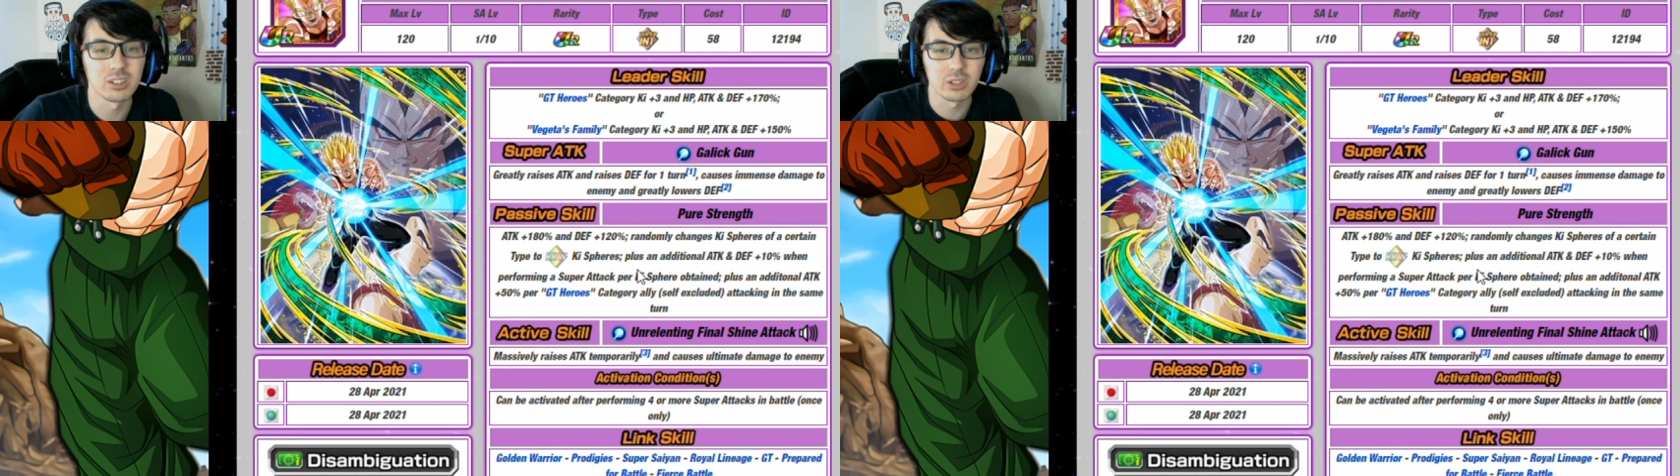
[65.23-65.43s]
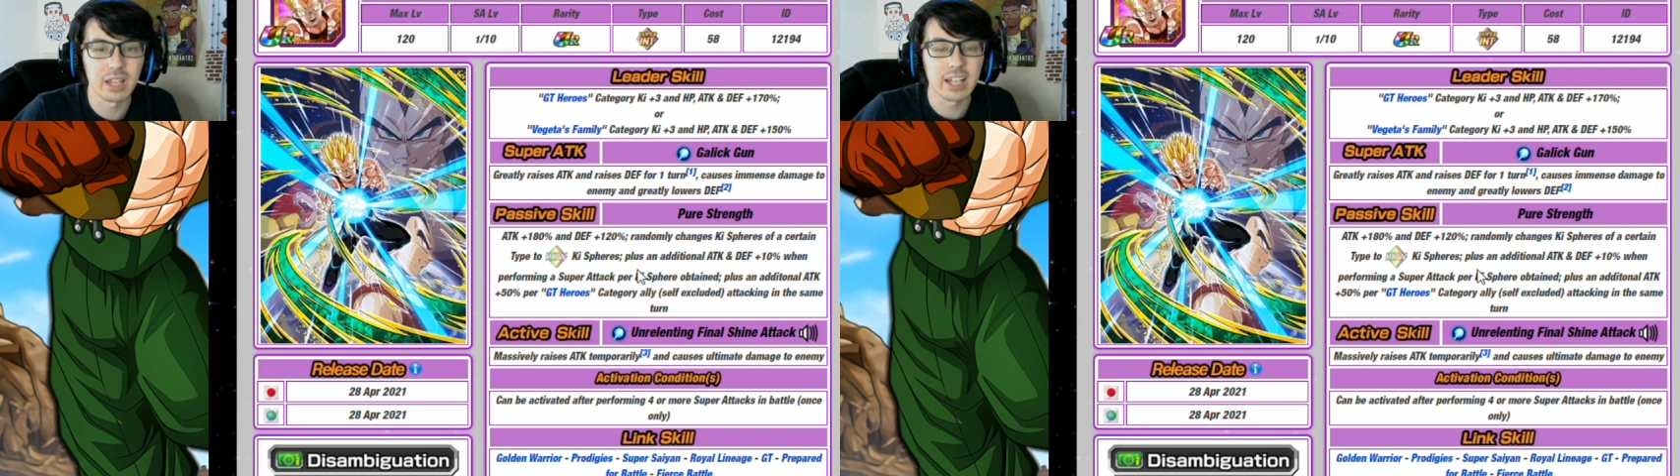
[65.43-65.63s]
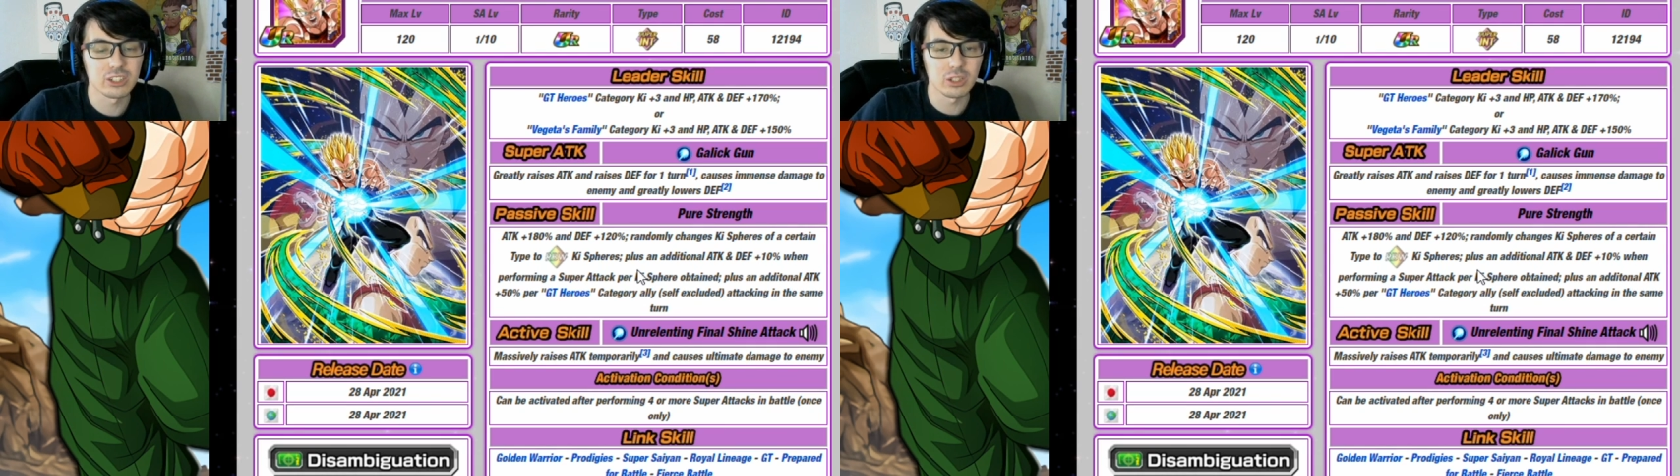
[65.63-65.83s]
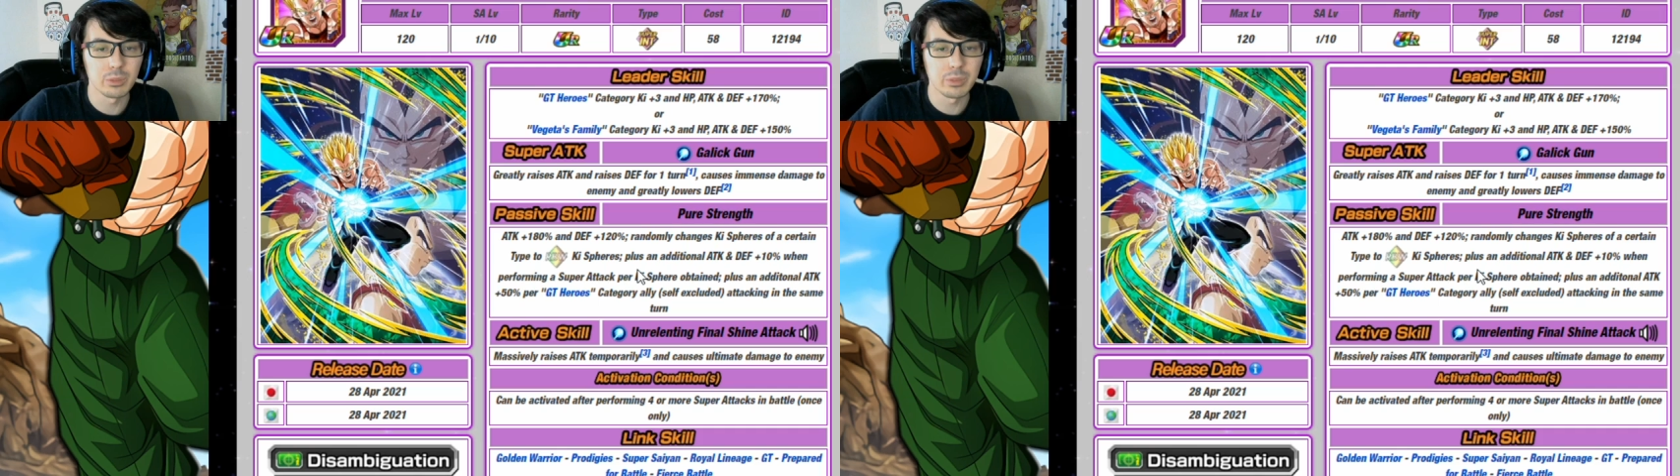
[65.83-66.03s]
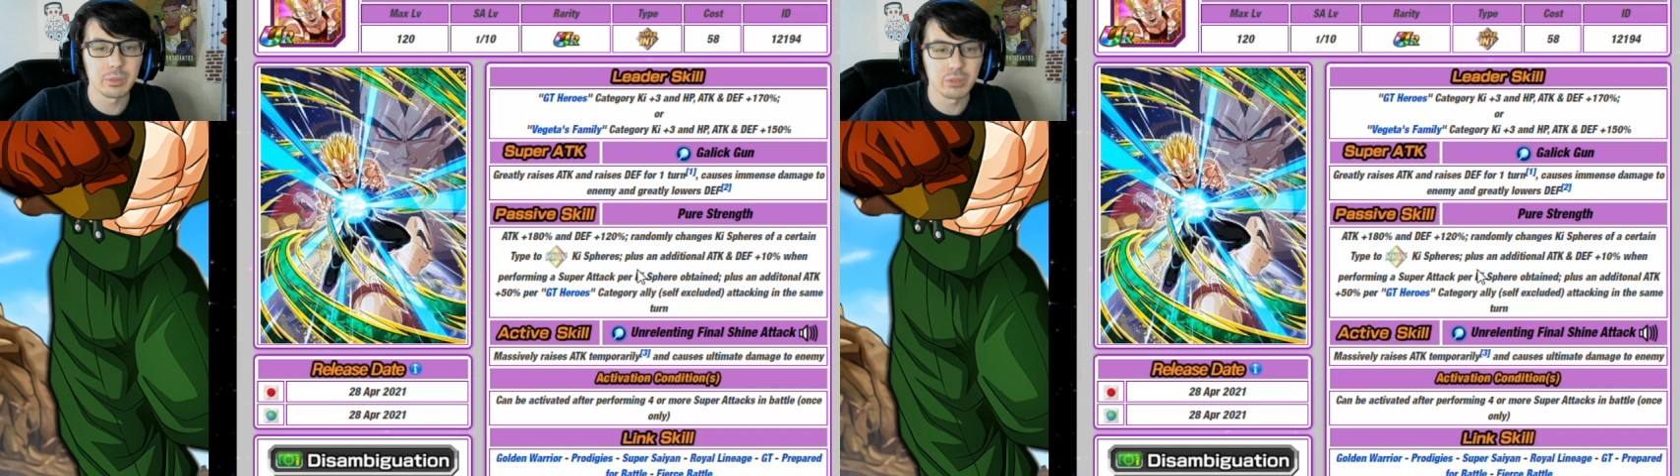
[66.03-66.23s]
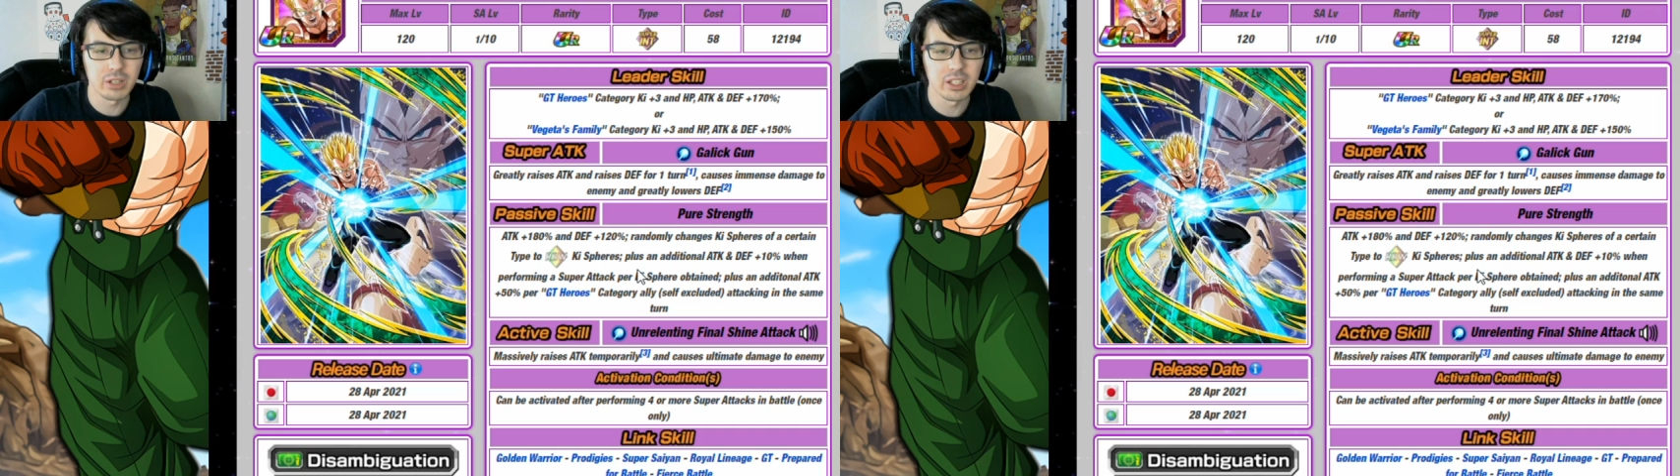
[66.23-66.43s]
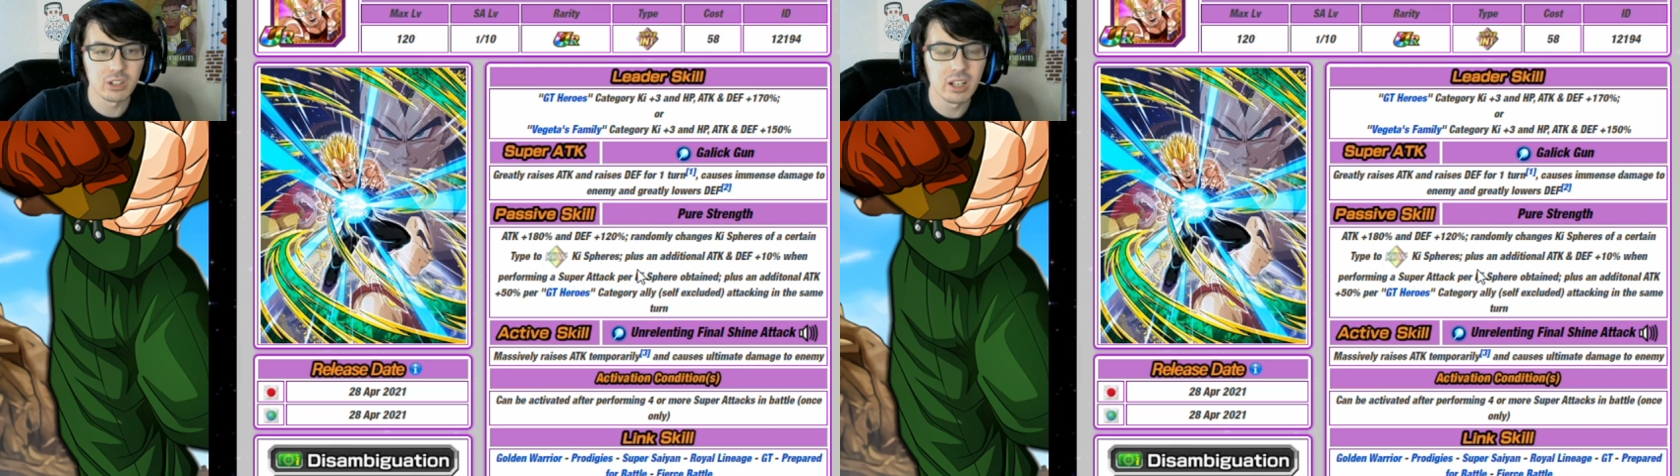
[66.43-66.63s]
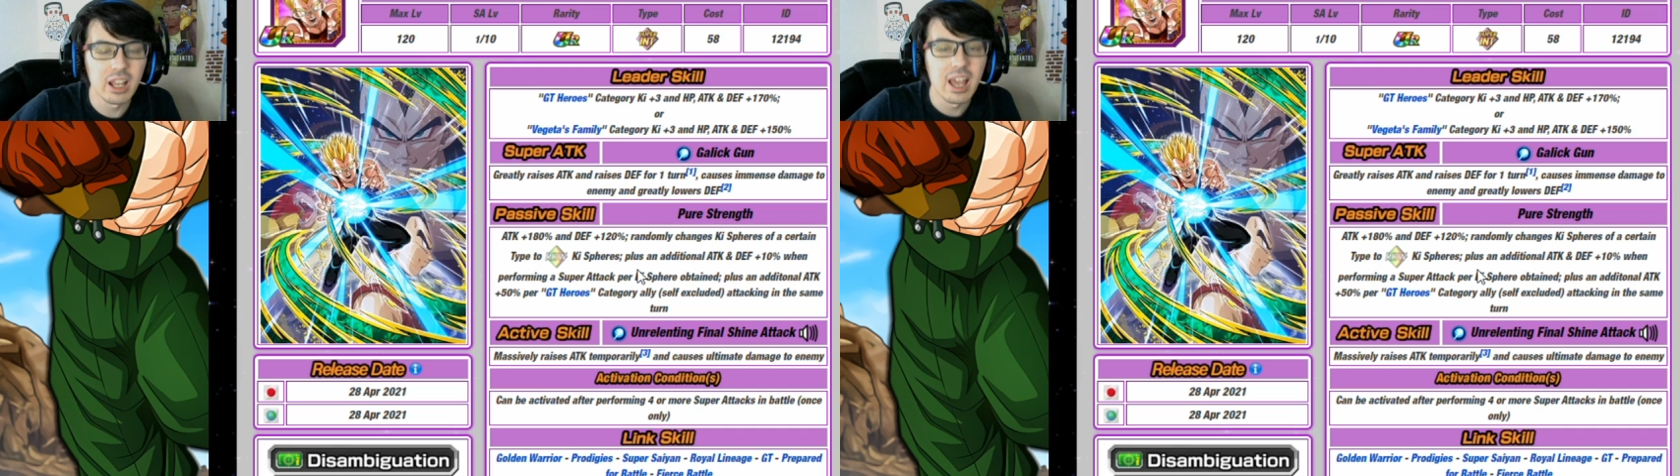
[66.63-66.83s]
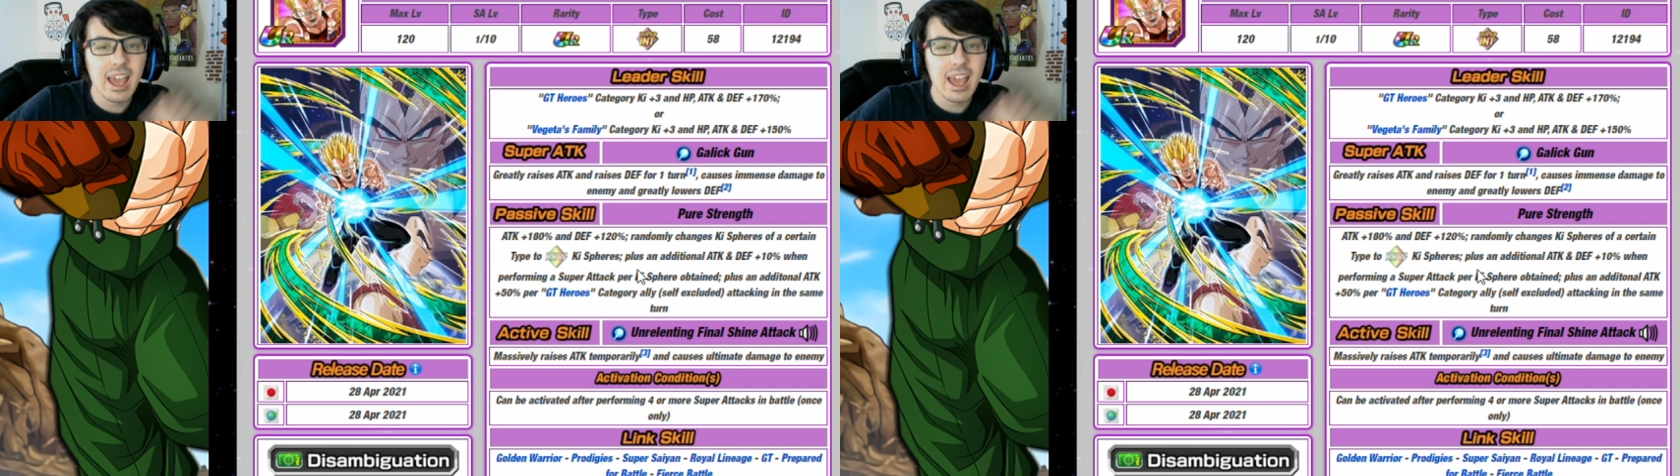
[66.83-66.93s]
So that should be pretty good